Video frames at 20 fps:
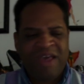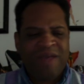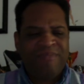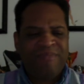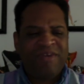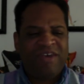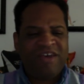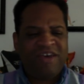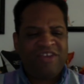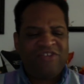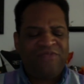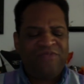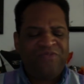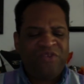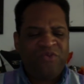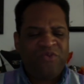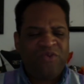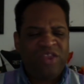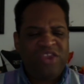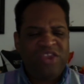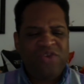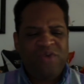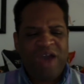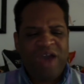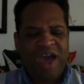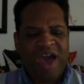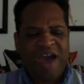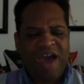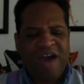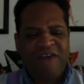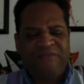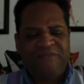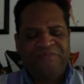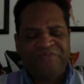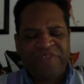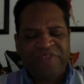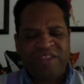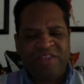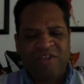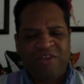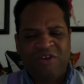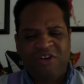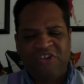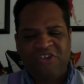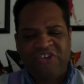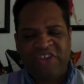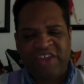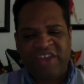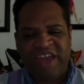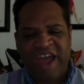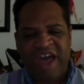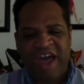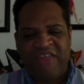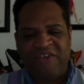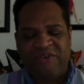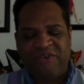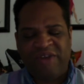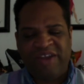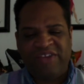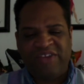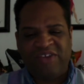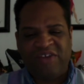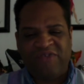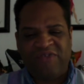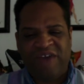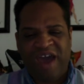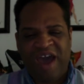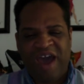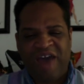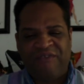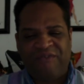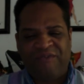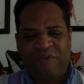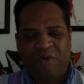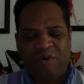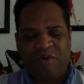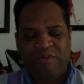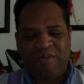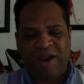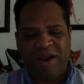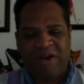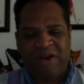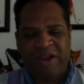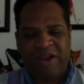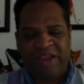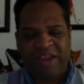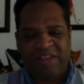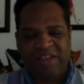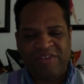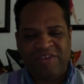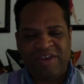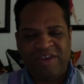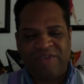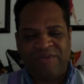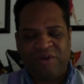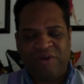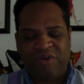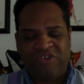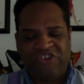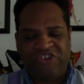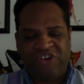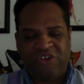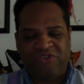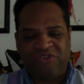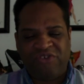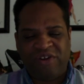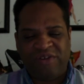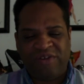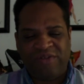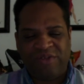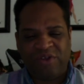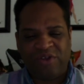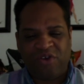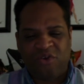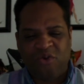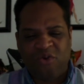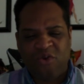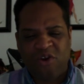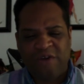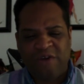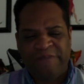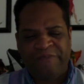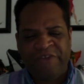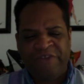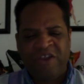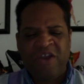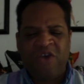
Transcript: Because when you have large gatherings of Afro-American Negro children of the corn,